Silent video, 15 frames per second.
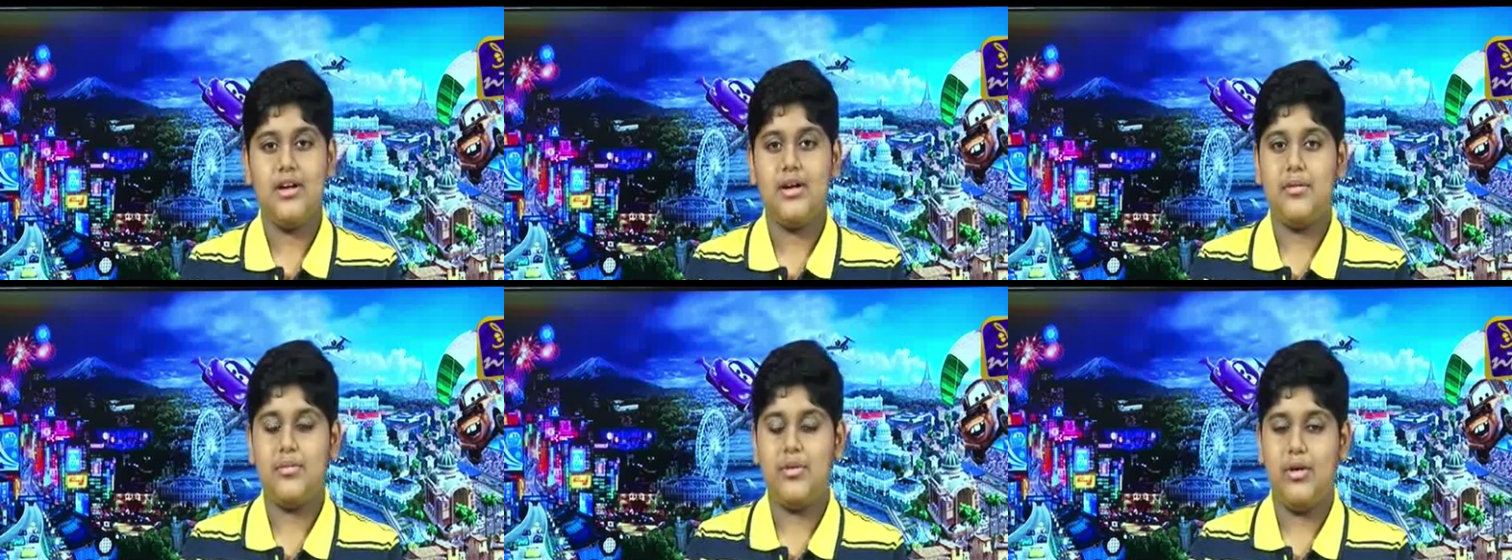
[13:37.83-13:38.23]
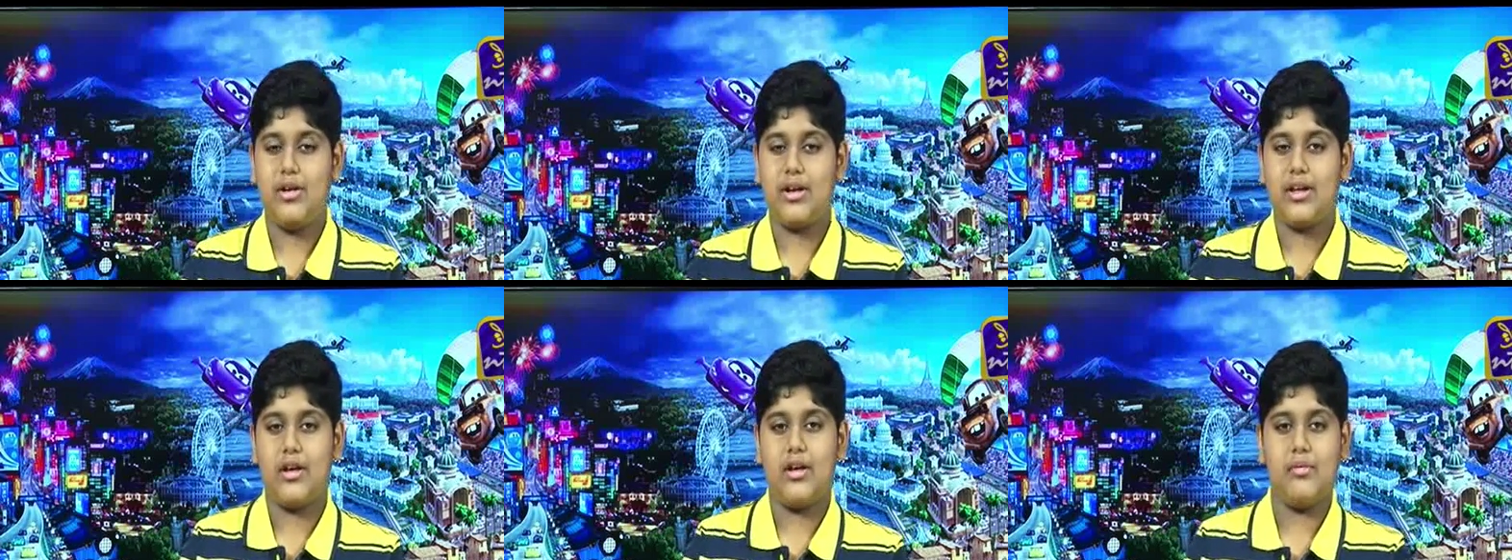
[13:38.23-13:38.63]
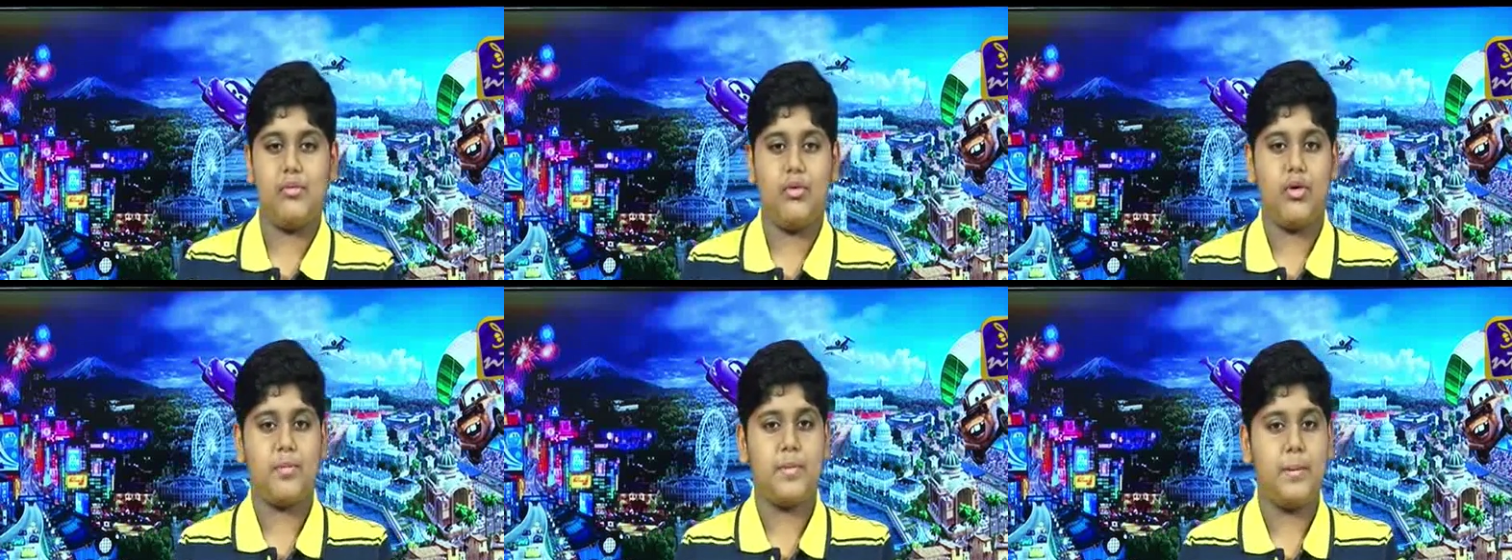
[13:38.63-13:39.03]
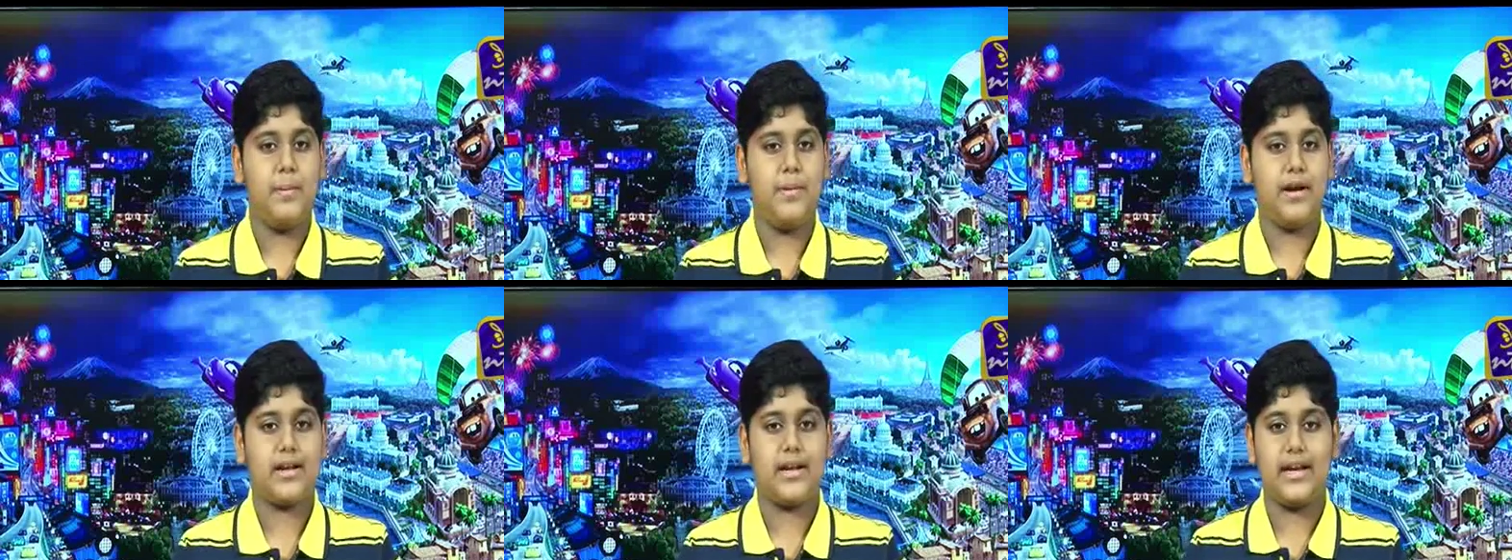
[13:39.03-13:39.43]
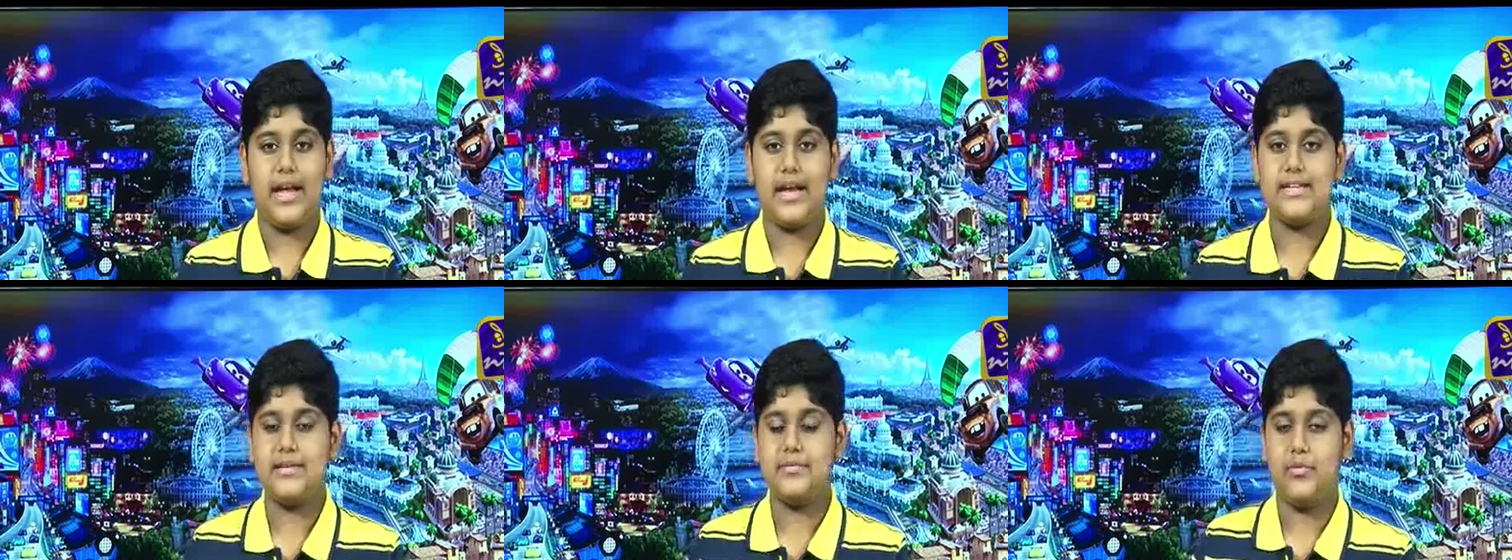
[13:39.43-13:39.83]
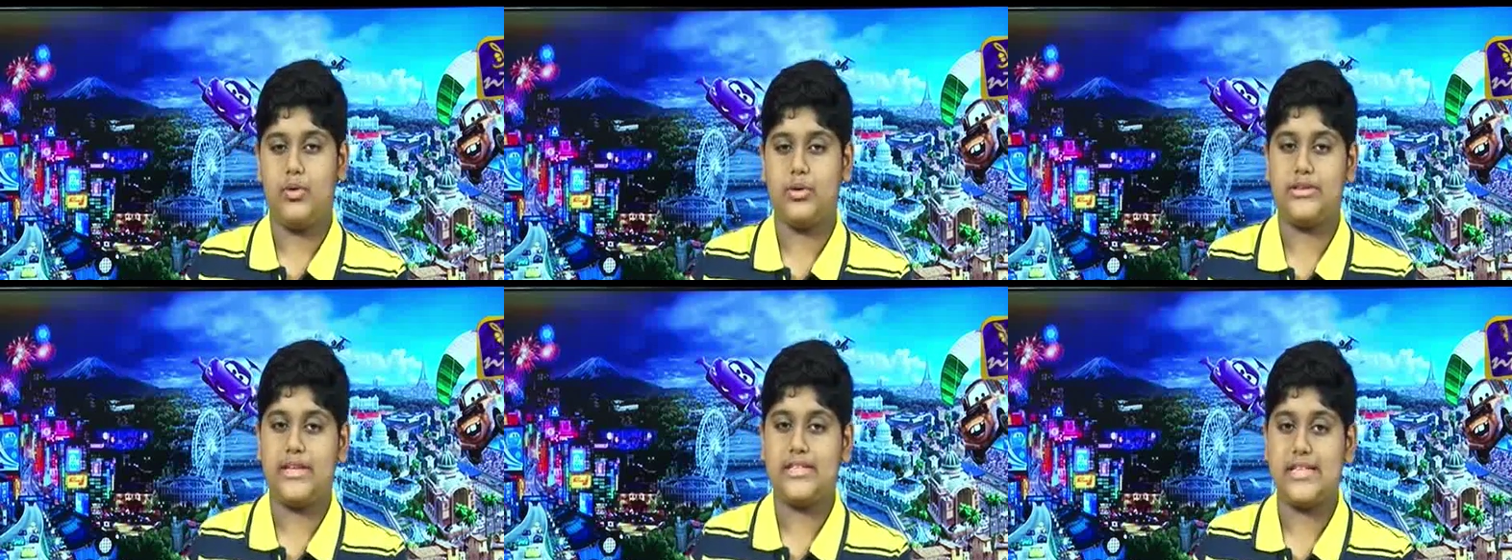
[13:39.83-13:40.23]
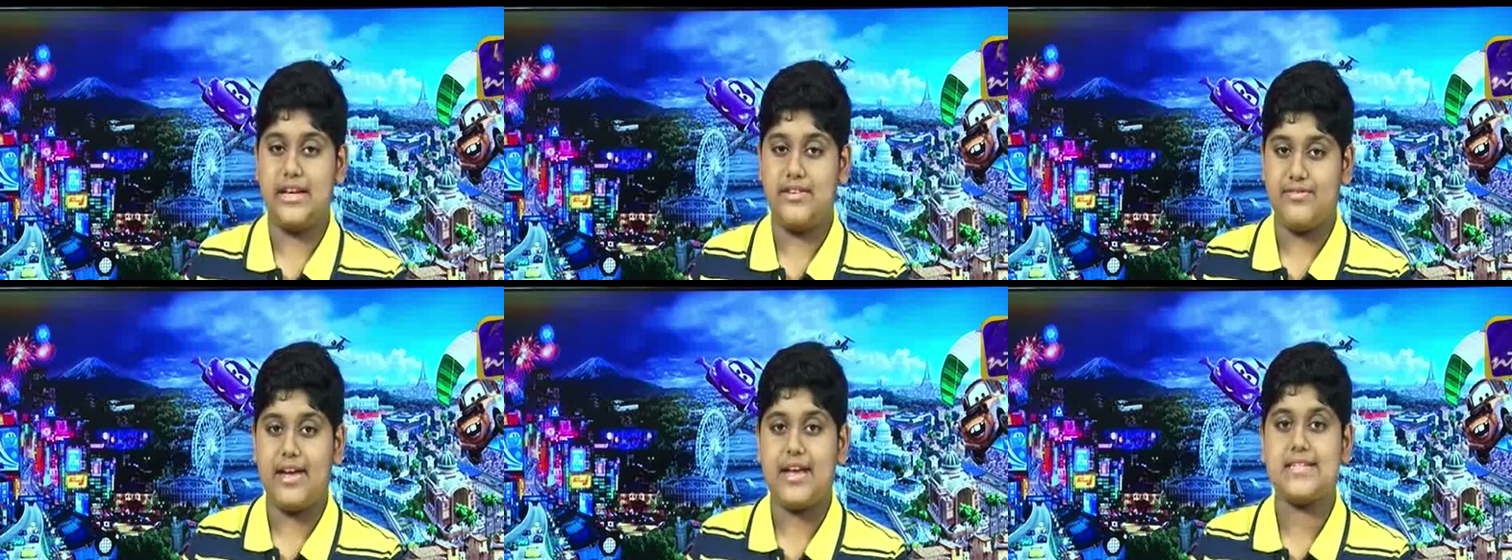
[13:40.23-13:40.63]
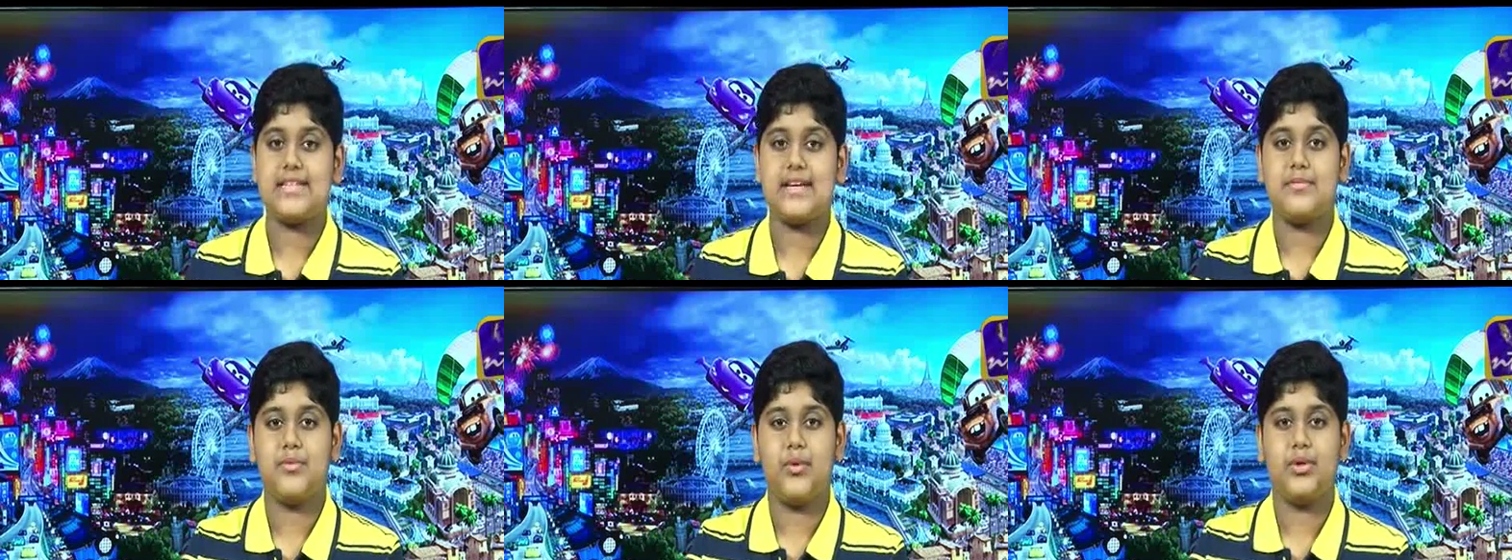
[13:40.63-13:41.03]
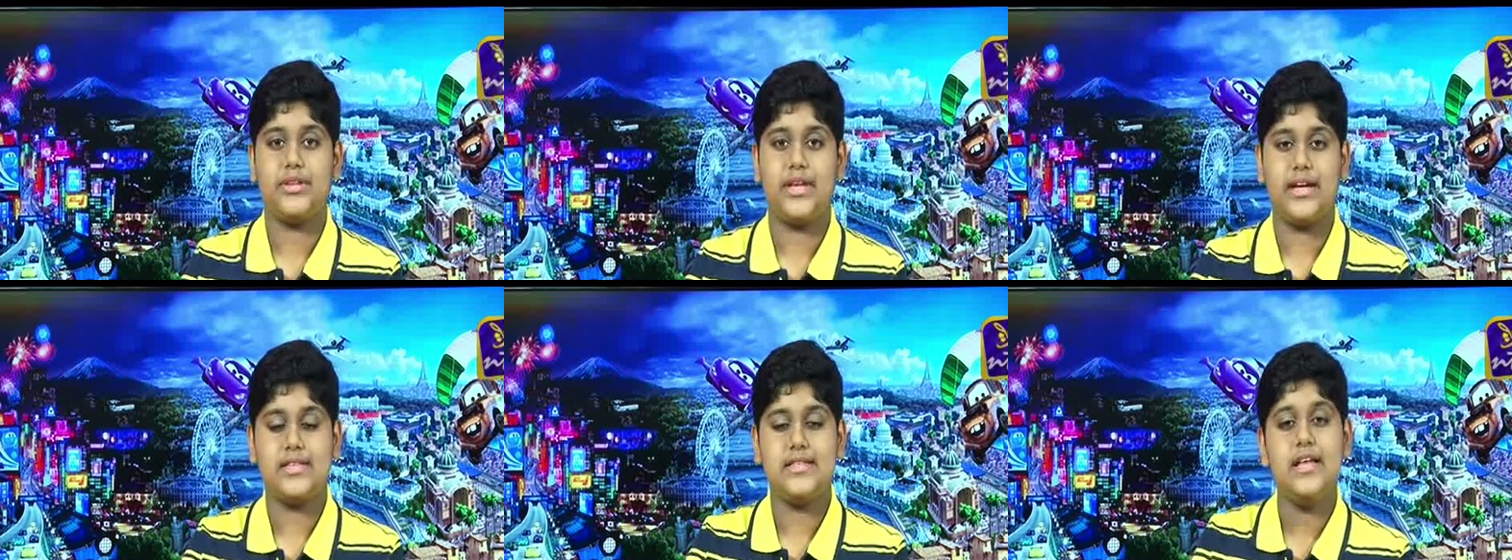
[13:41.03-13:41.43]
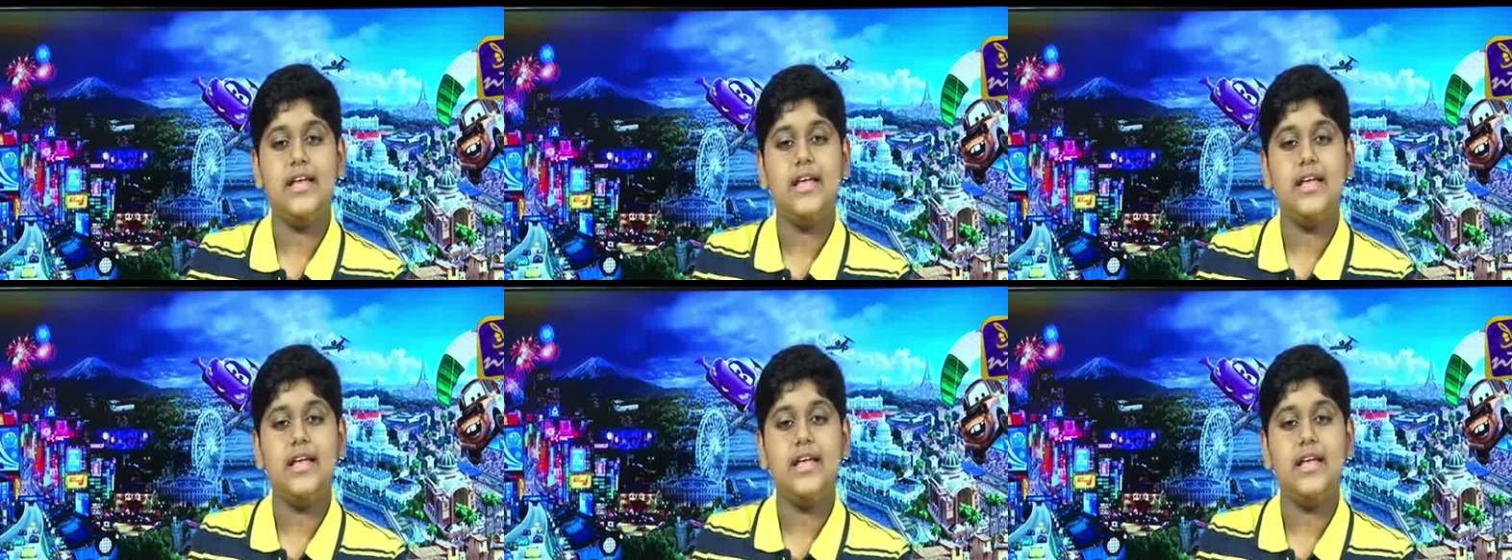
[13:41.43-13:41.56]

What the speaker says: More people are creating more things, inventing more things.